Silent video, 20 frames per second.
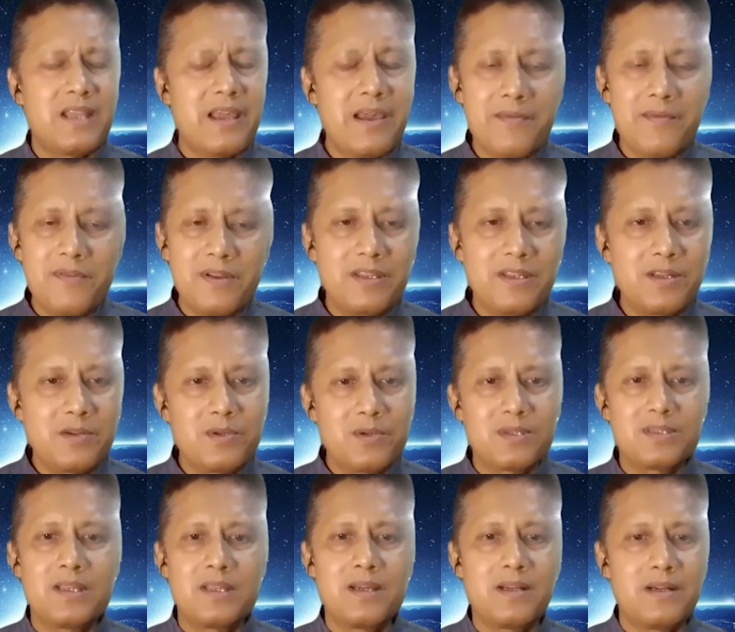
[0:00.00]
Everything
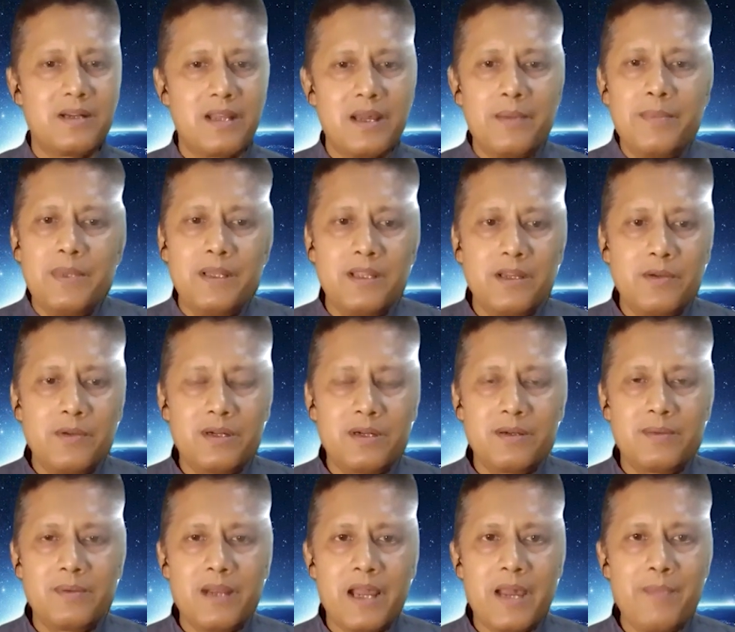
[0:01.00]
was there. I mean, they
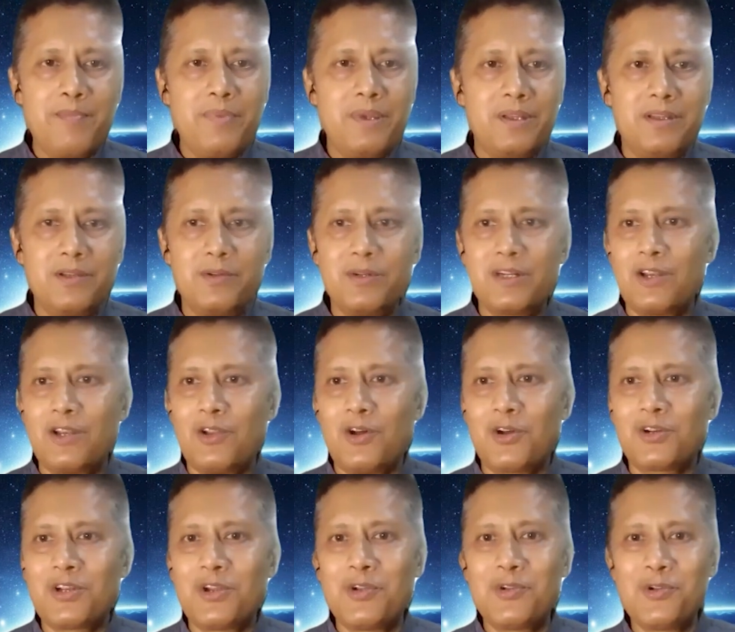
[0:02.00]
were happy during the
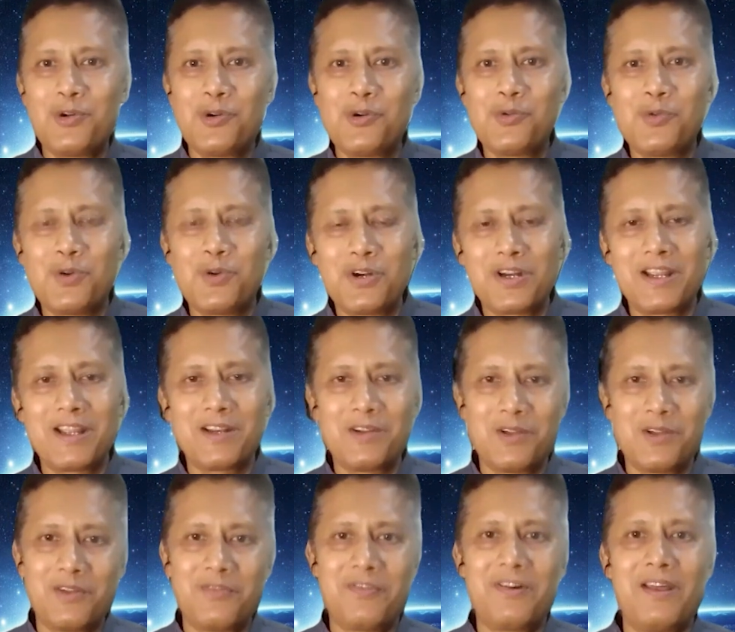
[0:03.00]
lockdown. No work and
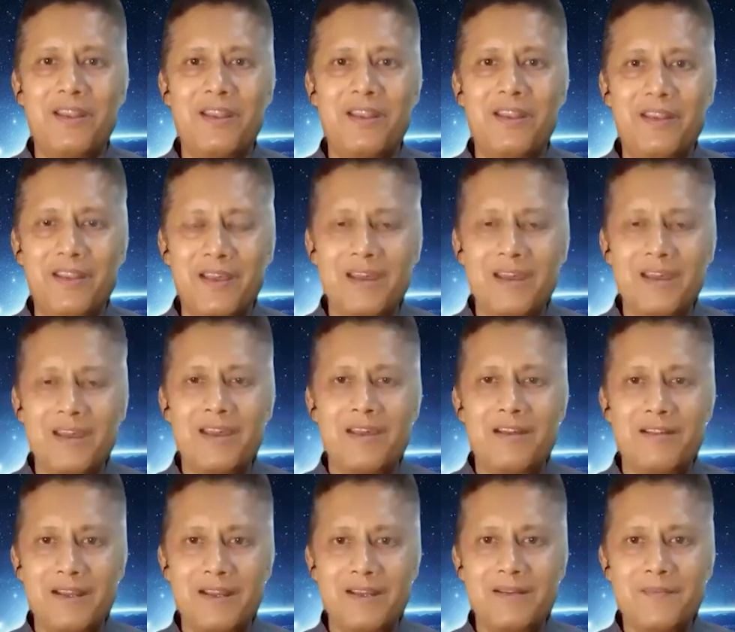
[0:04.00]
all fun,
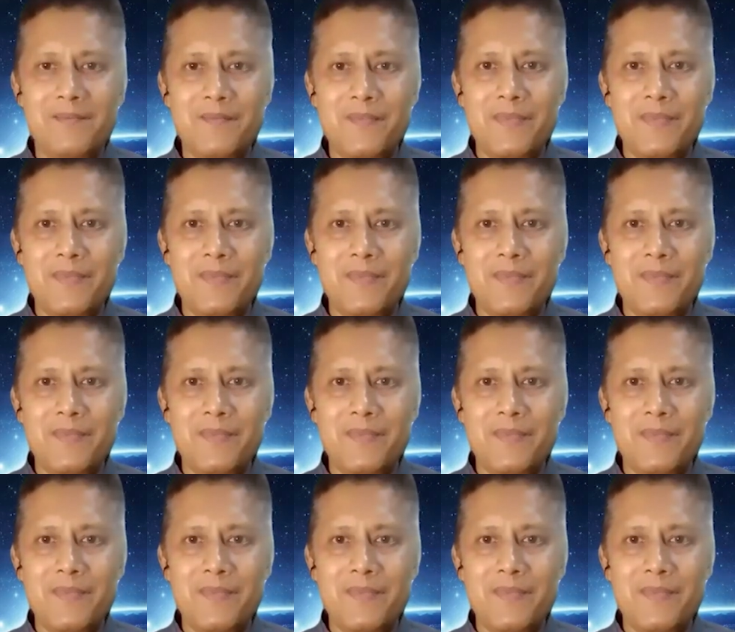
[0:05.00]
right?